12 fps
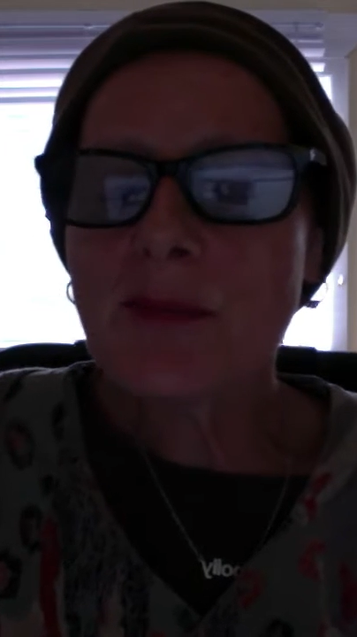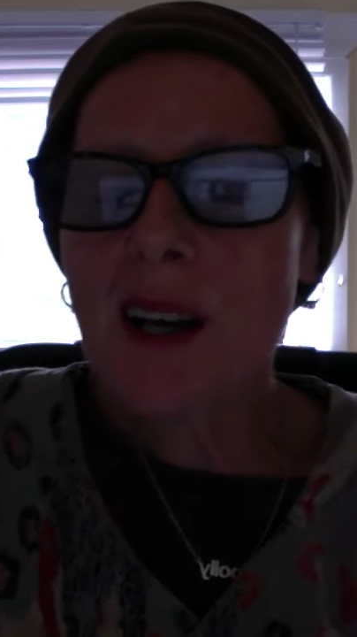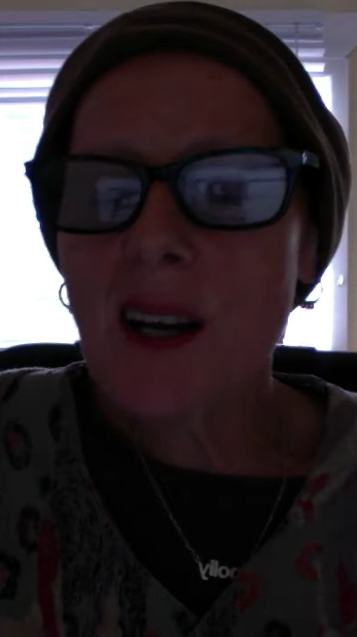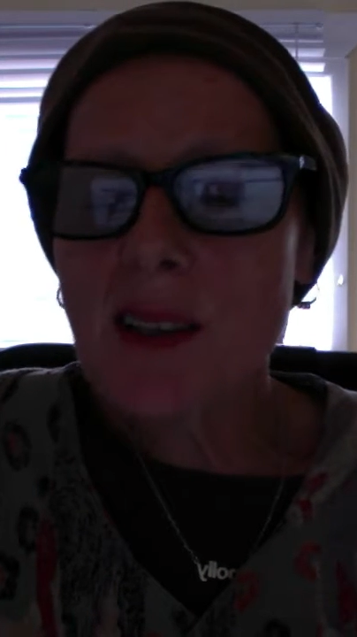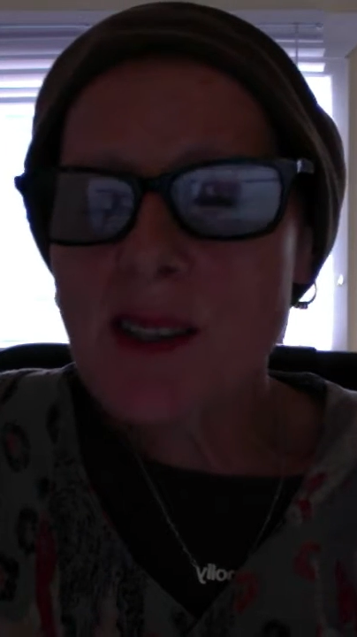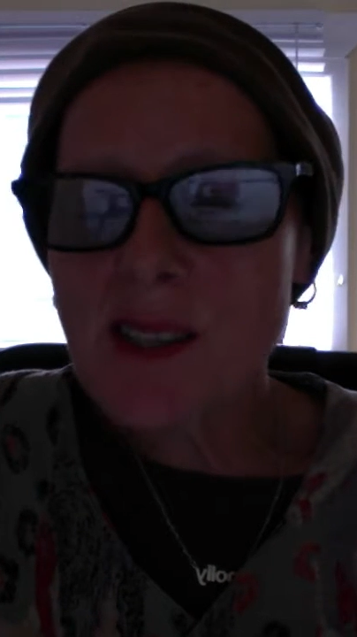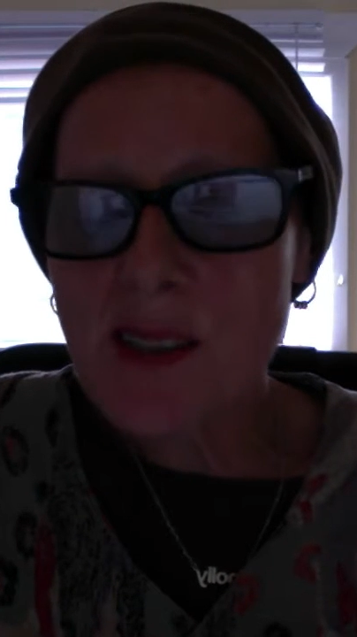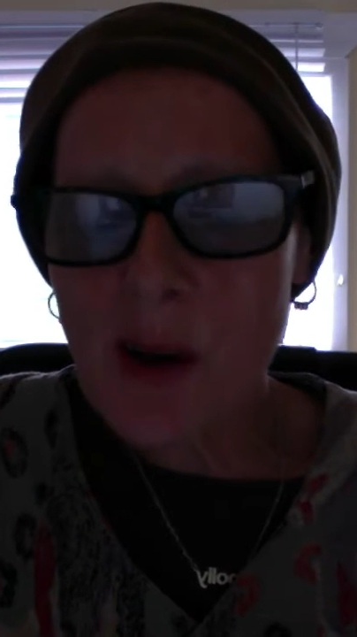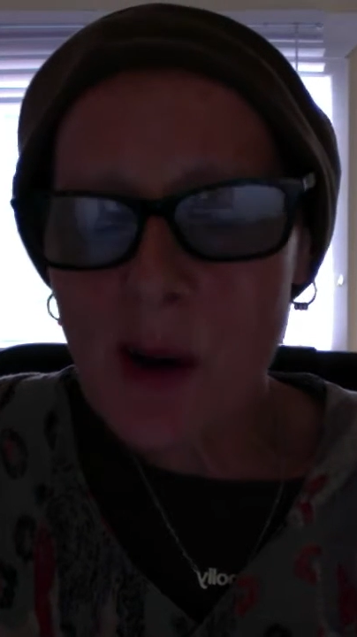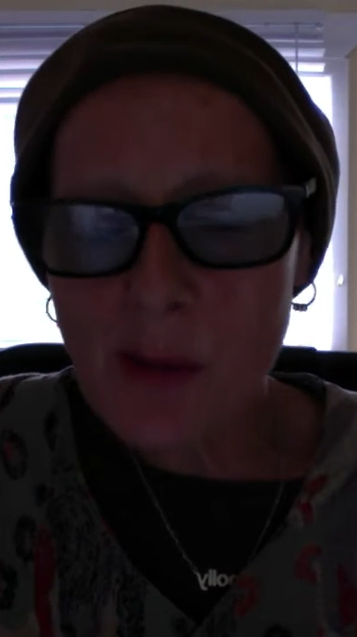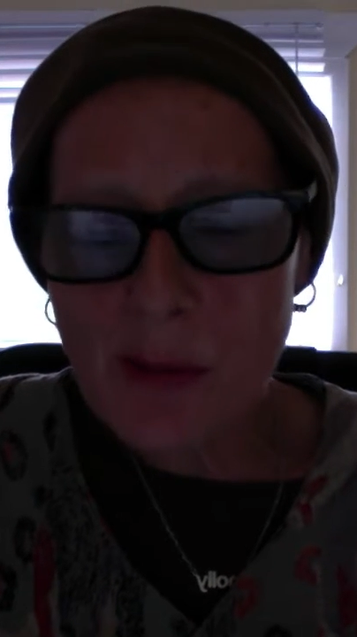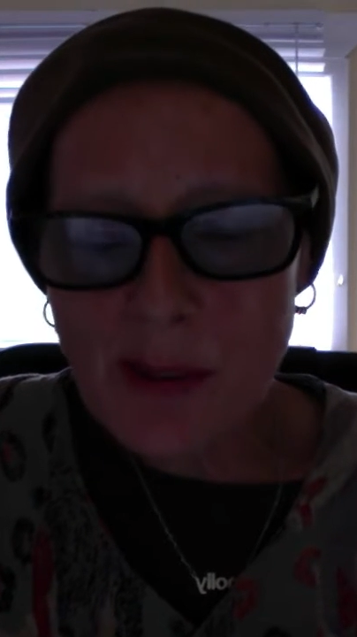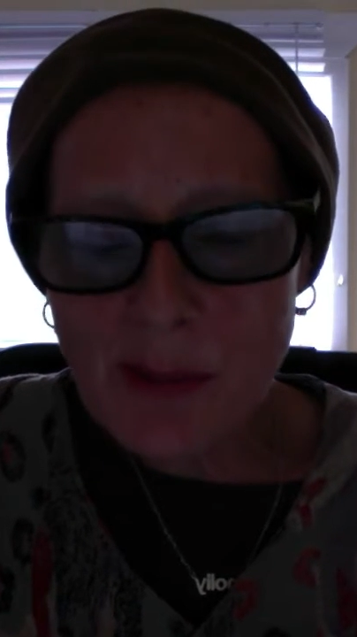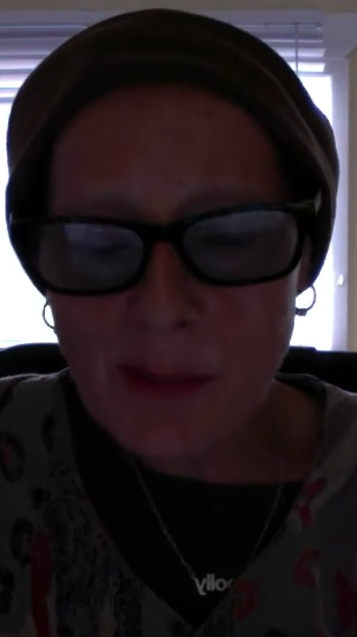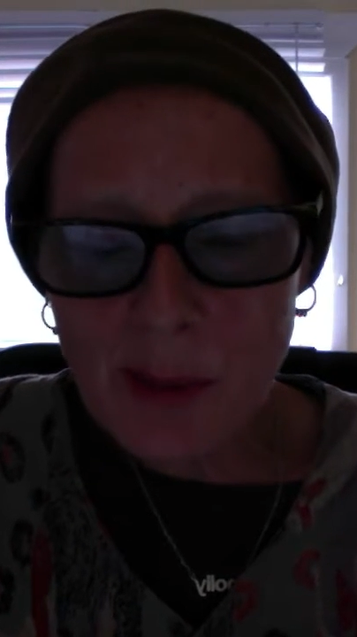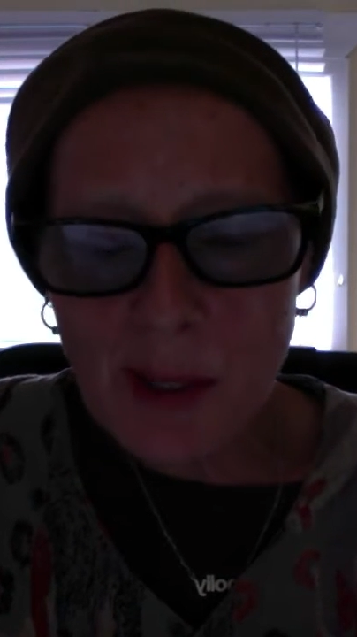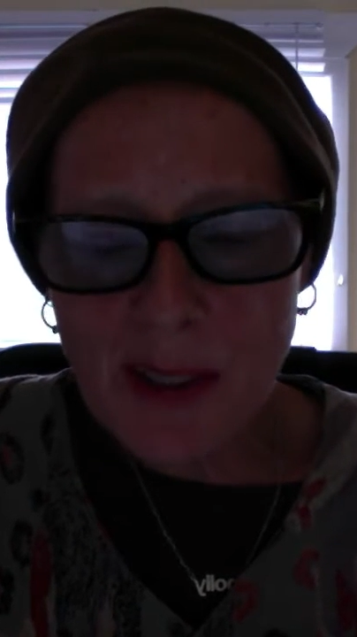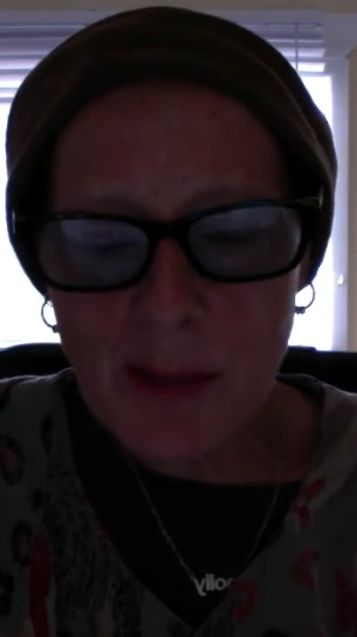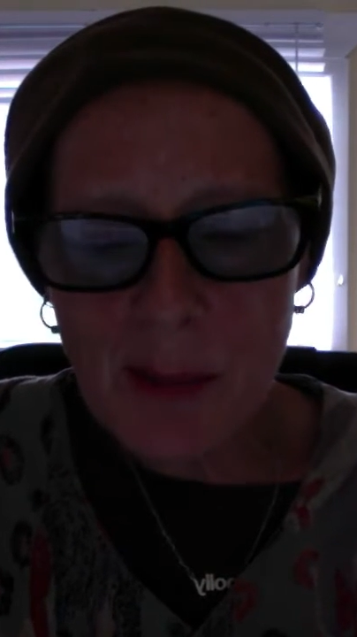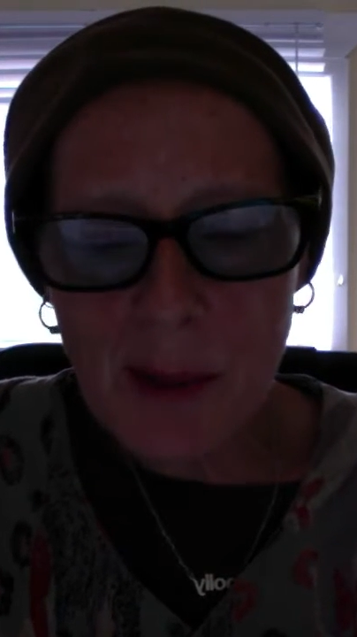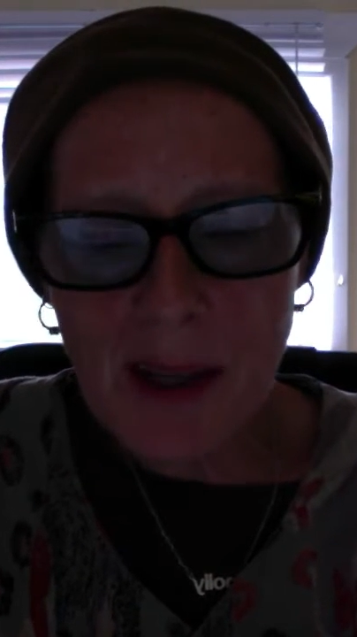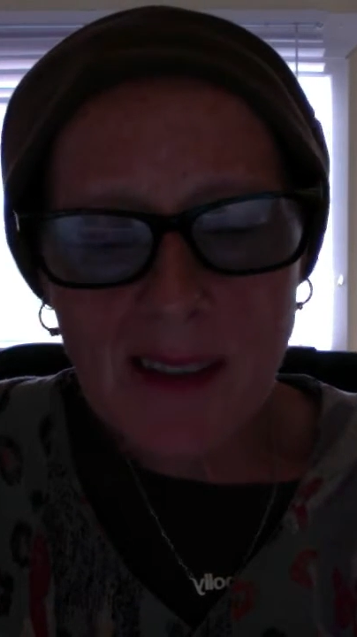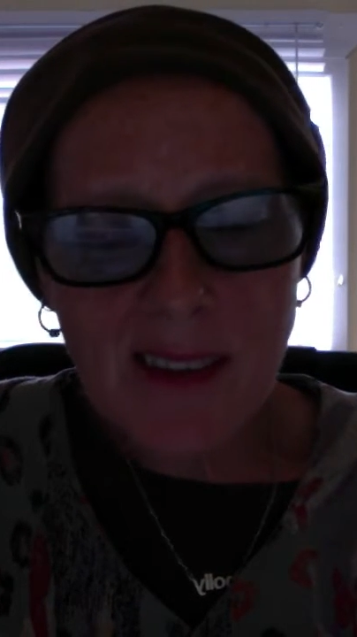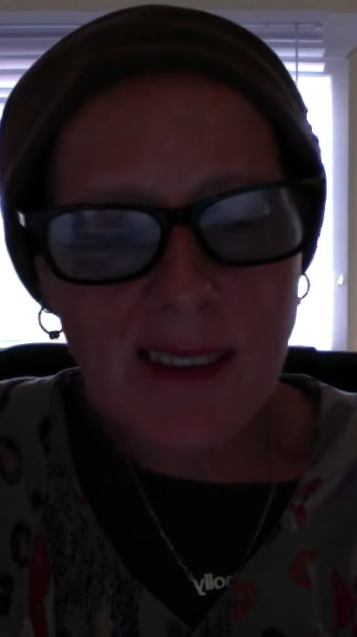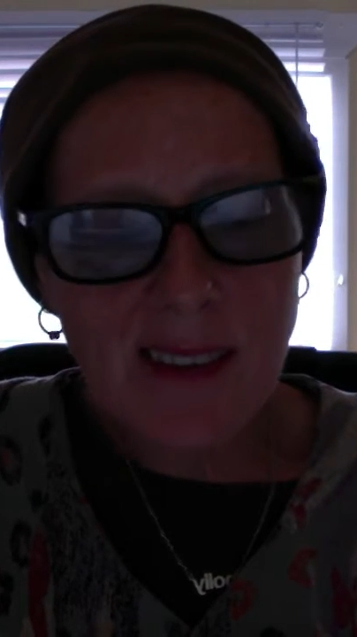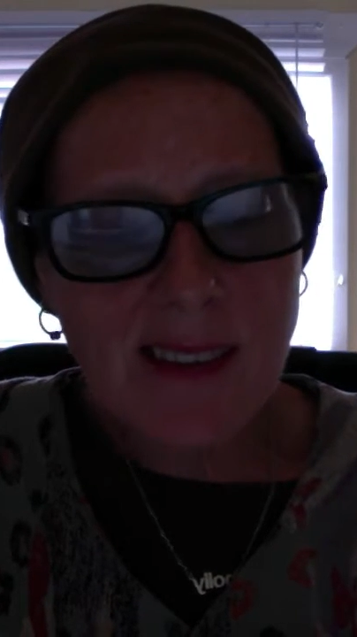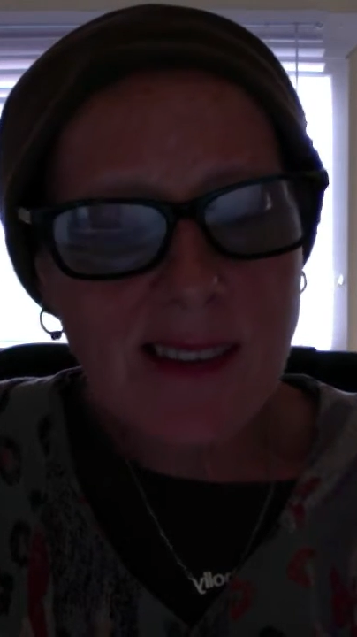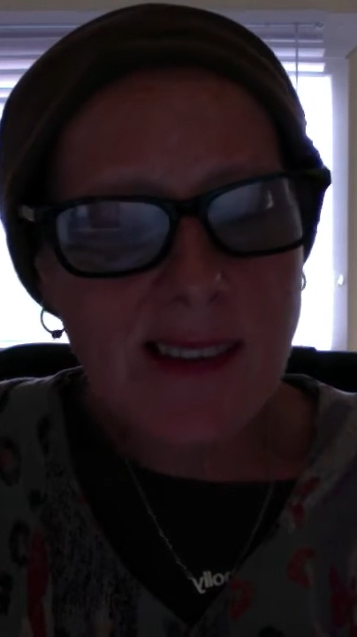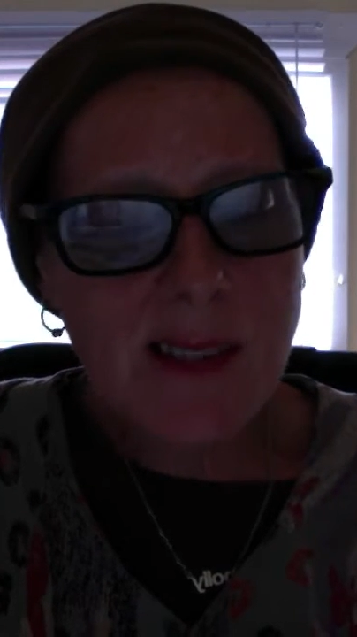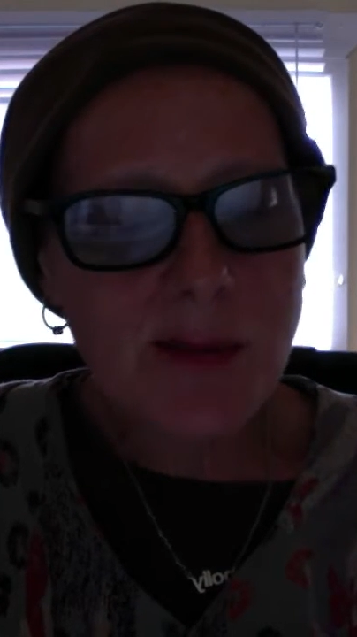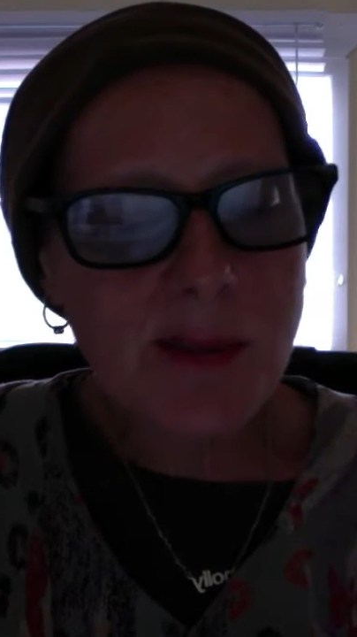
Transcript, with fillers: I was offered plenty of painkillers,